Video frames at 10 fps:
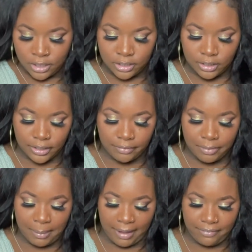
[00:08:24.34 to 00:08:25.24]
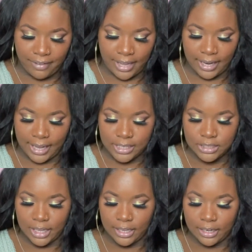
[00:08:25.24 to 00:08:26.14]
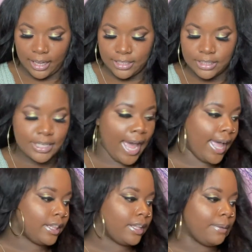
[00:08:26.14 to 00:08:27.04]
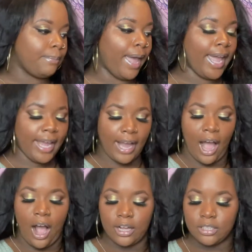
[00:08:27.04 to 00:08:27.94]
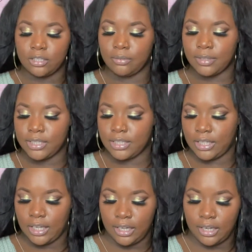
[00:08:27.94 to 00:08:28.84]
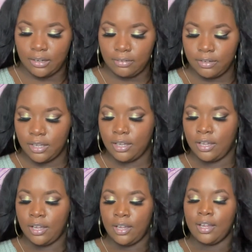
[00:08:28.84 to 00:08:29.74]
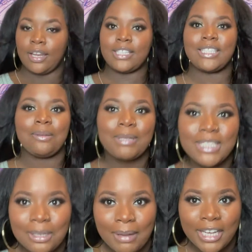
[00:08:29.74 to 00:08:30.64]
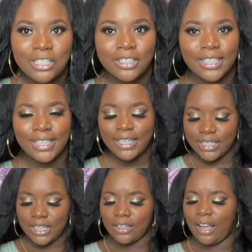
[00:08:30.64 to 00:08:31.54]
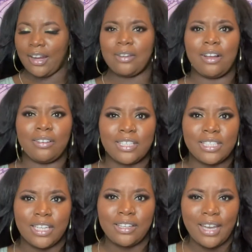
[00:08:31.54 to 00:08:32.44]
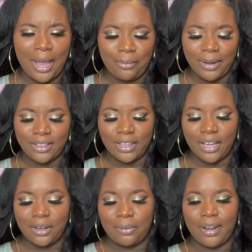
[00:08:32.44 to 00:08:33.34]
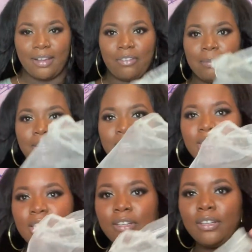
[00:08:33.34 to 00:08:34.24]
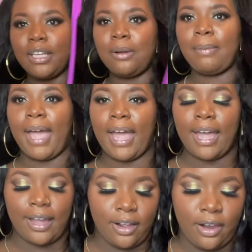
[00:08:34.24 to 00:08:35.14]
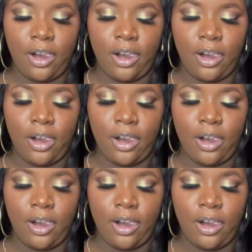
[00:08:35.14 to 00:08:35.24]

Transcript: Delivered by FedEx, and inside the bag I also received, they sent me some extra goodies. I thought they would only send you like one thing or whatever, but this cute little bag,